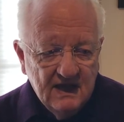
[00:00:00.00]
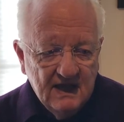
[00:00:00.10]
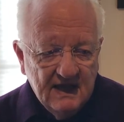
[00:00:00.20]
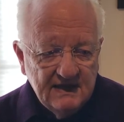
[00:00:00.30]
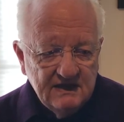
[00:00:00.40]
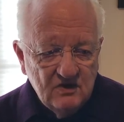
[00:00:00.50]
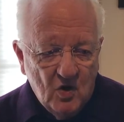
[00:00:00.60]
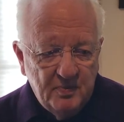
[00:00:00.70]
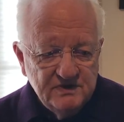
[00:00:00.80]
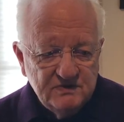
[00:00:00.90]
and it
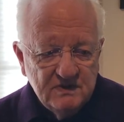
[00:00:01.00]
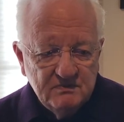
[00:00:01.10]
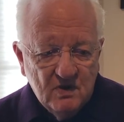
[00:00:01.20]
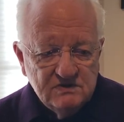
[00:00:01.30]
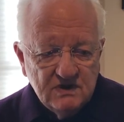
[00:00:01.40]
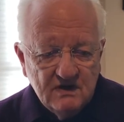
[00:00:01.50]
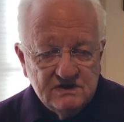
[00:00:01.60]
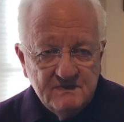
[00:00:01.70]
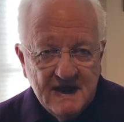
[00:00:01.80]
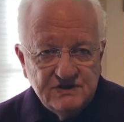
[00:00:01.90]
opens with
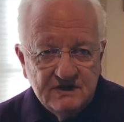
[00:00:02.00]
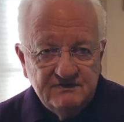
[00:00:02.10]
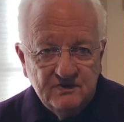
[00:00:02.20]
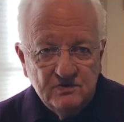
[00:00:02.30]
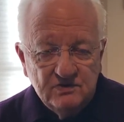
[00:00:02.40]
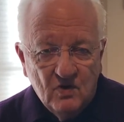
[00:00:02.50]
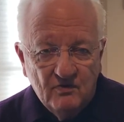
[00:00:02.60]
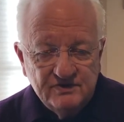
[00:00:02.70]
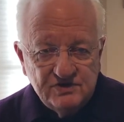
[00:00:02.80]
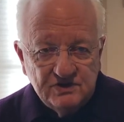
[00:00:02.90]
Mozart's Magic Flute
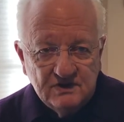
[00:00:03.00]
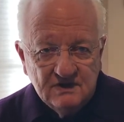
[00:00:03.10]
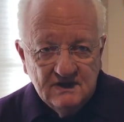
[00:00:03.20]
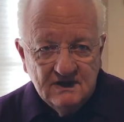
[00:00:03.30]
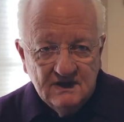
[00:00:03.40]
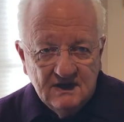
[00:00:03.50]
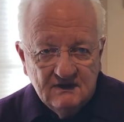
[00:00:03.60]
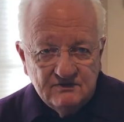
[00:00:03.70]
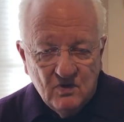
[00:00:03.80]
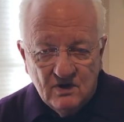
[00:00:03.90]
Overture.
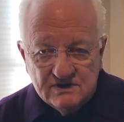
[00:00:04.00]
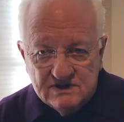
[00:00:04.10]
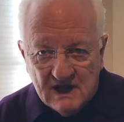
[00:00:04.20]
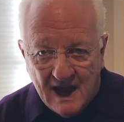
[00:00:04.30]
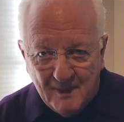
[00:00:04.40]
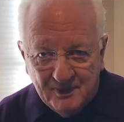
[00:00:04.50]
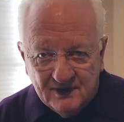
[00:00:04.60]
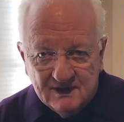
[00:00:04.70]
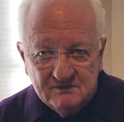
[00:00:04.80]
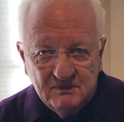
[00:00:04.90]
Of course, opera,
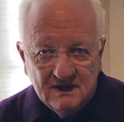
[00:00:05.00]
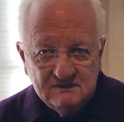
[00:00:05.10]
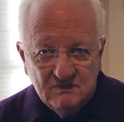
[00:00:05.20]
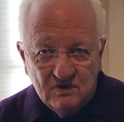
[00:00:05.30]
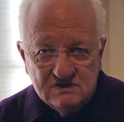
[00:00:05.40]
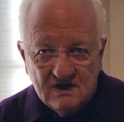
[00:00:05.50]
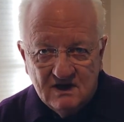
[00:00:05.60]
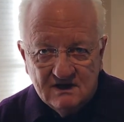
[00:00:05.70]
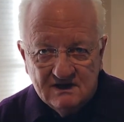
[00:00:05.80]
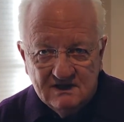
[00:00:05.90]
but
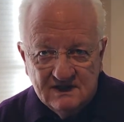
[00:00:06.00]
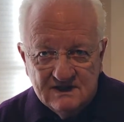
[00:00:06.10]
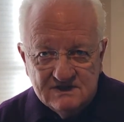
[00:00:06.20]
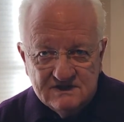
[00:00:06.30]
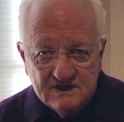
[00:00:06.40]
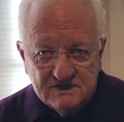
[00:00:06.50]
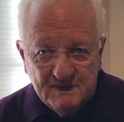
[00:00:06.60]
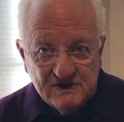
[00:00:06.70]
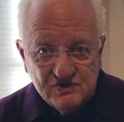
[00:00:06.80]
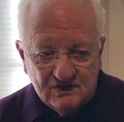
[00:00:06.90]
Mozart is
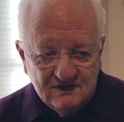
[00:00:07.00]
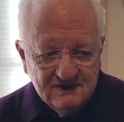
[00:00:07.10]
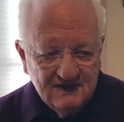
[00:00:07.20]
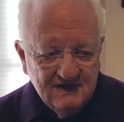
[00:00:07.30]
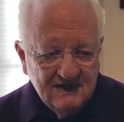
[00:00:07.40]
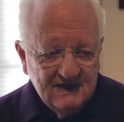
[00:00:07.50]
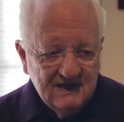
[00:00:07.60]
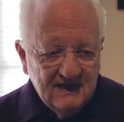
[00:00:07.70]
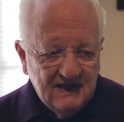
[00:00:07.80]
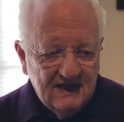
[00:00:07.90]
special.
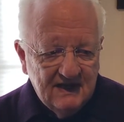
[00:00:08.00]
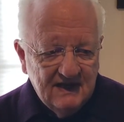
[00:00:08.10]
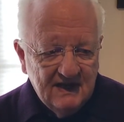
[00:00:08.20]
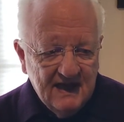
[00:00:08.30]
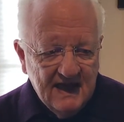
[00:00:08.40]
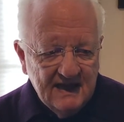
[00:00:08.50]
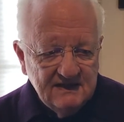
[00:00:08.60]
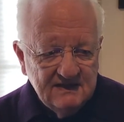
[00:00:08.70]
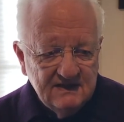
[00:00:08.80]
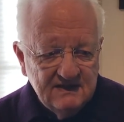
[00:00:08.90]

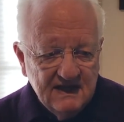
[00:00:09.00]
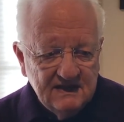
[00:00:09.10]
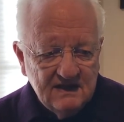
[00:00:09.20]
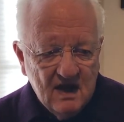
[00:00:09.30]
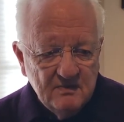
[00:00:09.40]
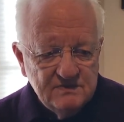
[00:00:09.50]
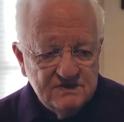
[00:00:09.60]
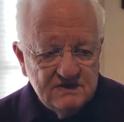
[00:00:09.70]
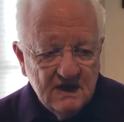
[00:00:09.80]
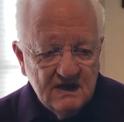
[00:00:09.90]
And then
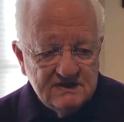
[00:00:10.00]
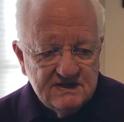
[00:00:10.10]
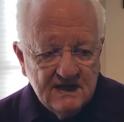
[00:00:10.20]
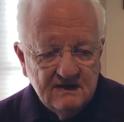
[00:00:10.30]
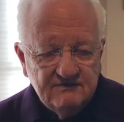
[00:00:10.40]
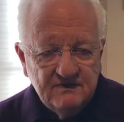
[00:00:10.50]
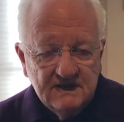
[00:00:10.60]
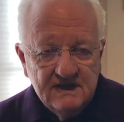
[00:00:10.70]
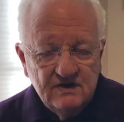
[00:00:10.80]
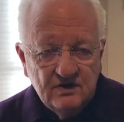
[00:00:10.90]
comes a set of
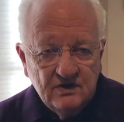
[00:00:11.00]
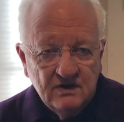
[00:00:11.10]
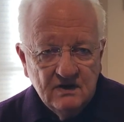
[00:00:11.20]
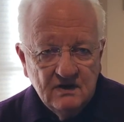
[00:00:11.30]
Lieder